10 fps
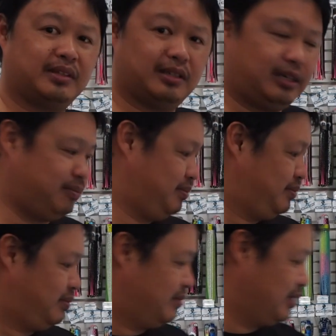Yep.
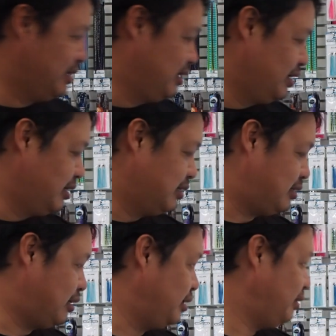
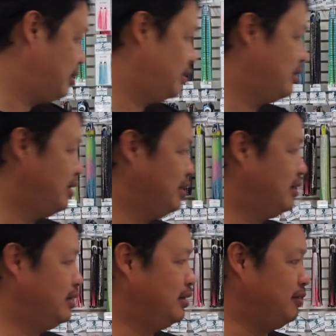So
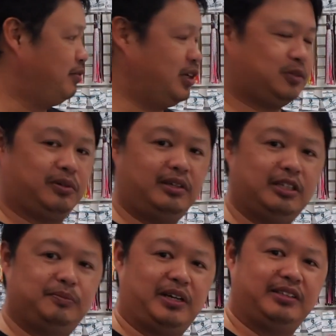first one
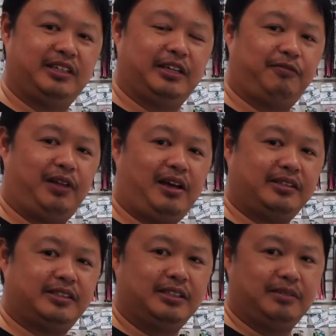is Biggie
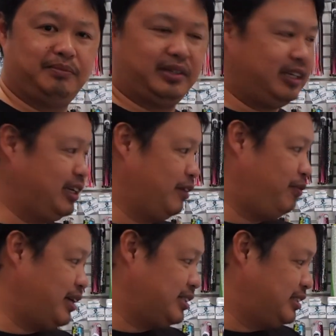Flats. Biggie
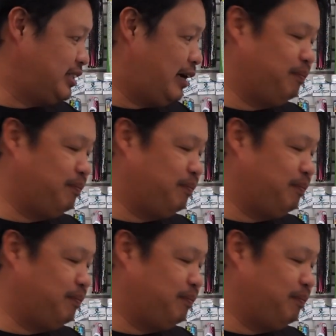Flats is